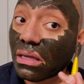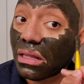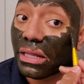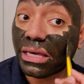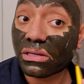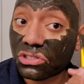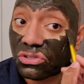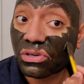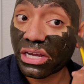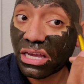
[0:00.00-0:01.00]
like a
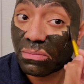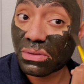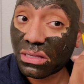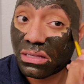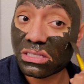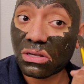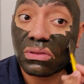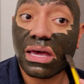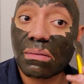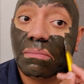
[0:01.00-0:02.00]
dream, so
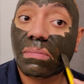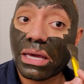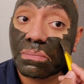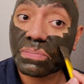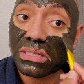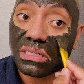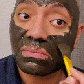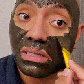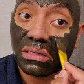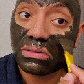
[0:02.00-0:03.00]
that might be
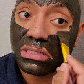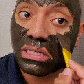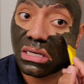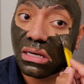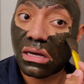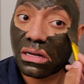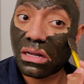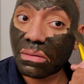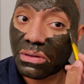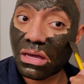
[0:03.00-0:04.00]
something you see on an
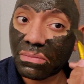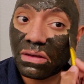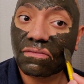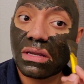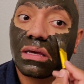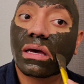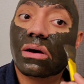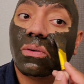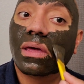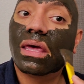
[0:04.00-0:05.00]
upcoming
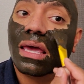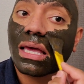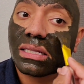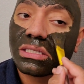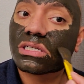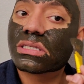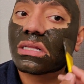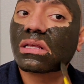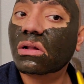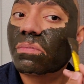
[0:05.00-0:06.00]
video. It's just a
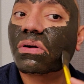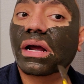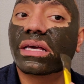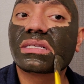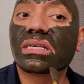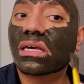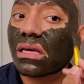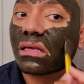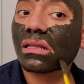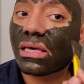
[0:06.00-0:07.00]
little pricey.
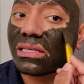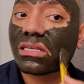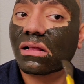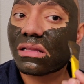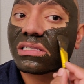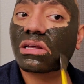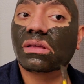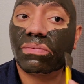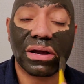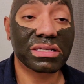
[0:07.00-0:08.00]
Like I said, I'll list all the
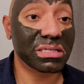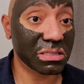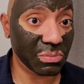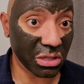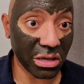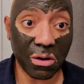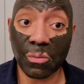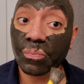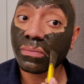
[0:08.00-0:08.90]
prices below,